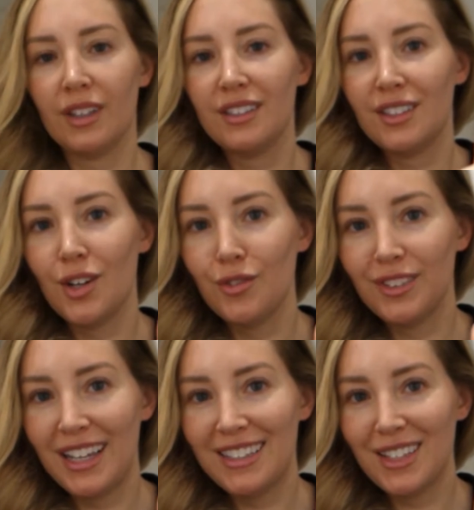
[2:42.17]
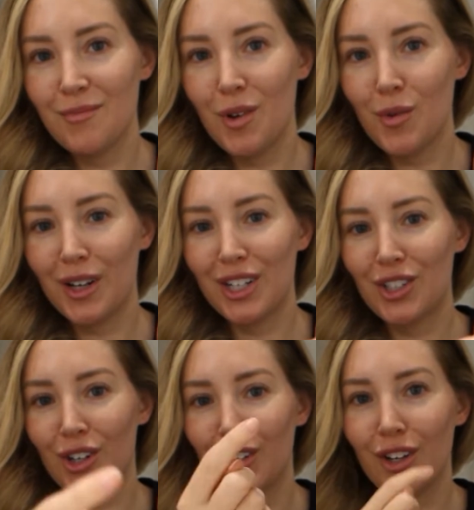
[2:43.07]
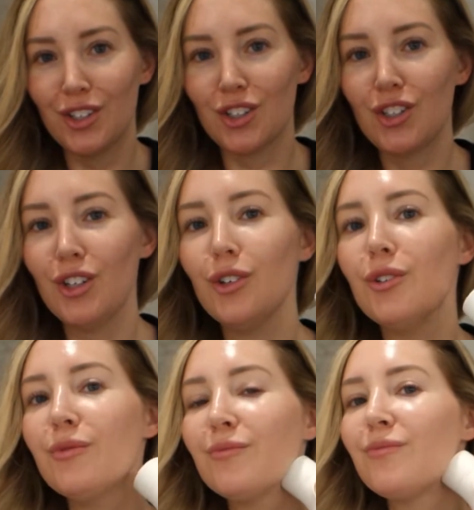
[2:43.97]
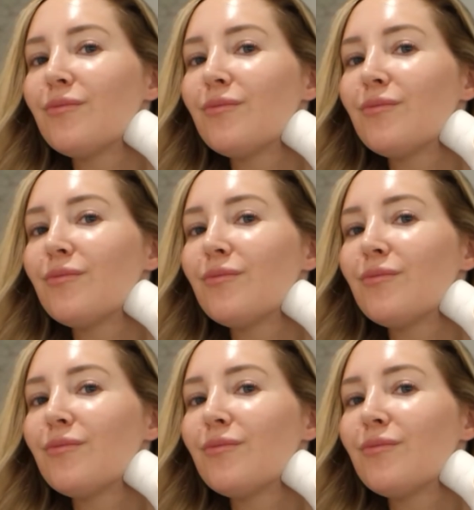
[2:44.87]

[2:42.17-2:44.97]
Snowflake symbol, we're gonna turn it on to two.